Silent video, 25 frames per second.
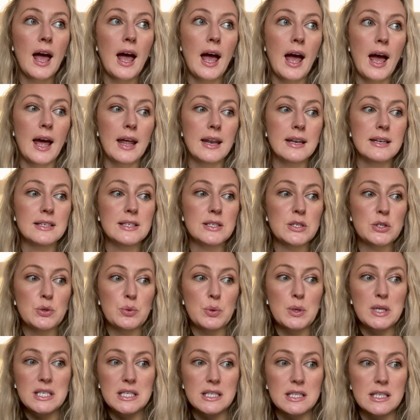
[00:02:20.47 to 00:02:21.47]
and
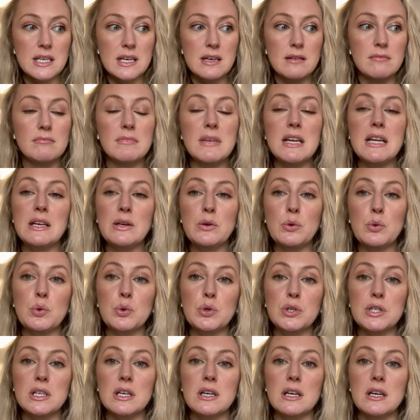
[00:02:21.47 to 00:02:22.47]
twist them in
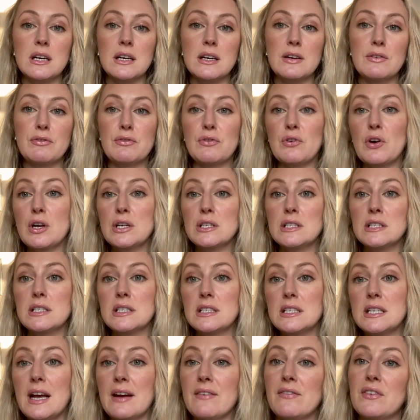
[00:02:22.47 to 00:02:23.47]
order for us
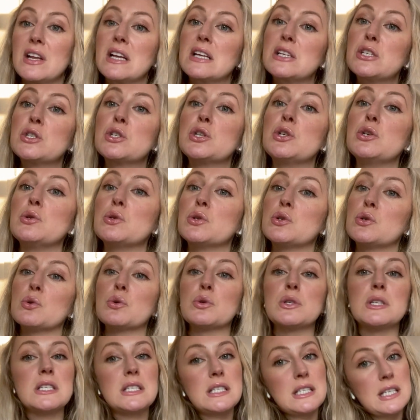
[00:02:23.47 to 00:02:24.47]
to have an excuse
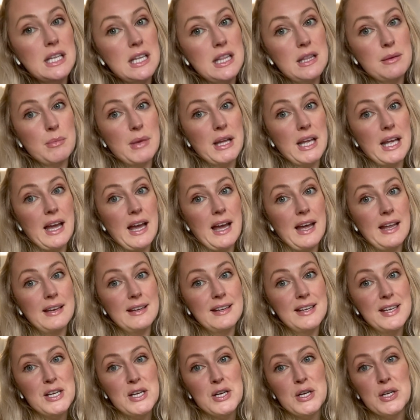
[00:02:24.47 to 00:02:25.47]
not to see them
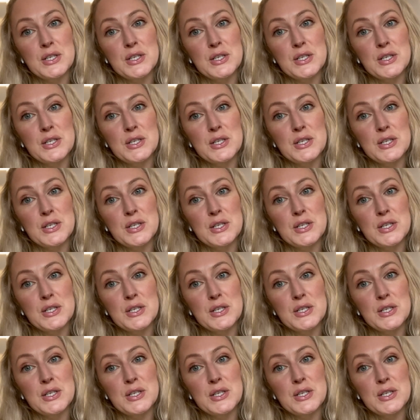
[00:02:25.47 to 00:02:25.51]
again.